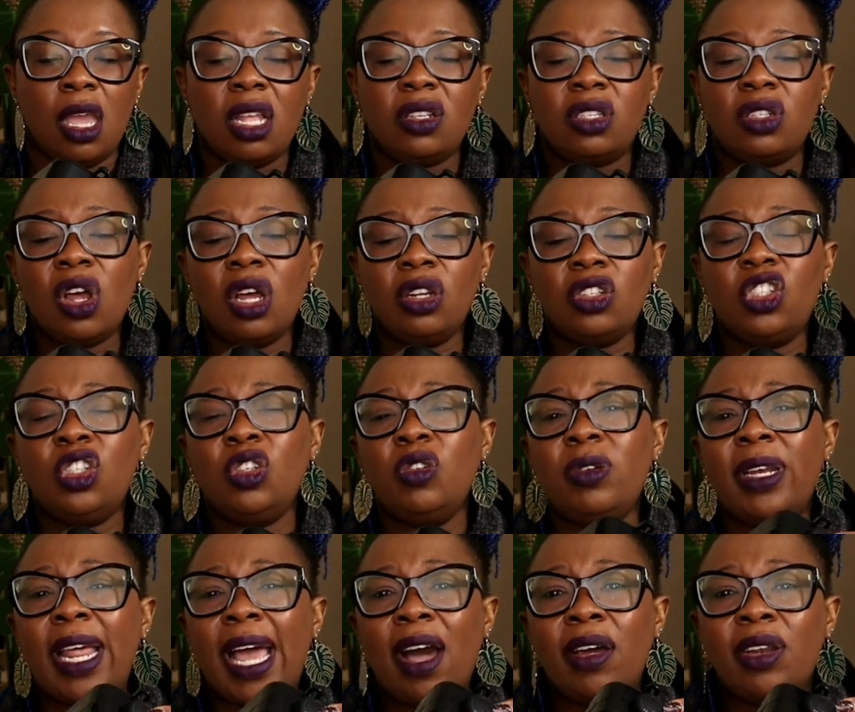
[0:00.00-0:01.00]
It's not
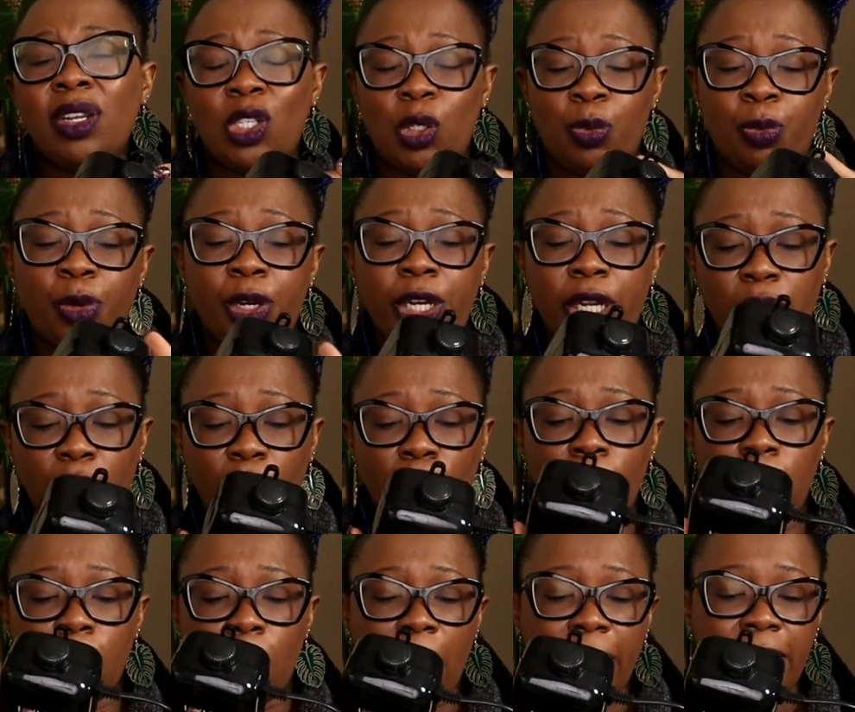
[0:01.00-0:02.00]
too loud, it's pretty
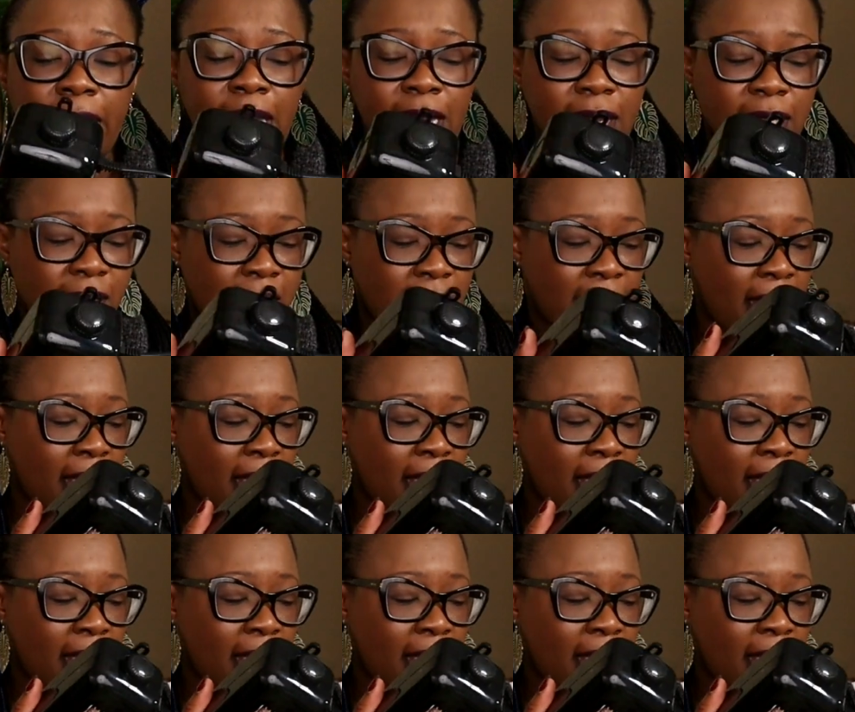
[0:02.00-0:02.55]
quiet.